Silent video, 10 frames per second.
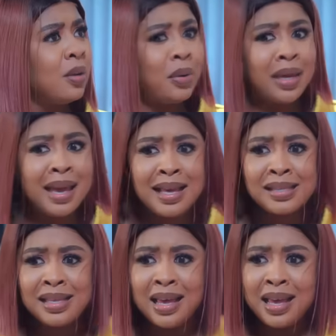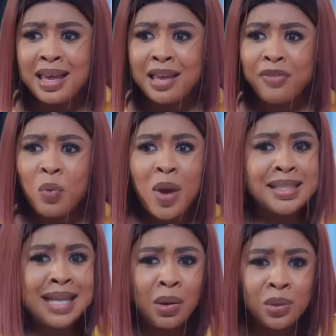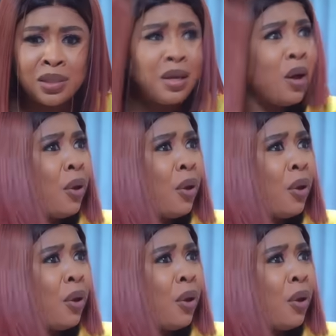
Who cares if you went out?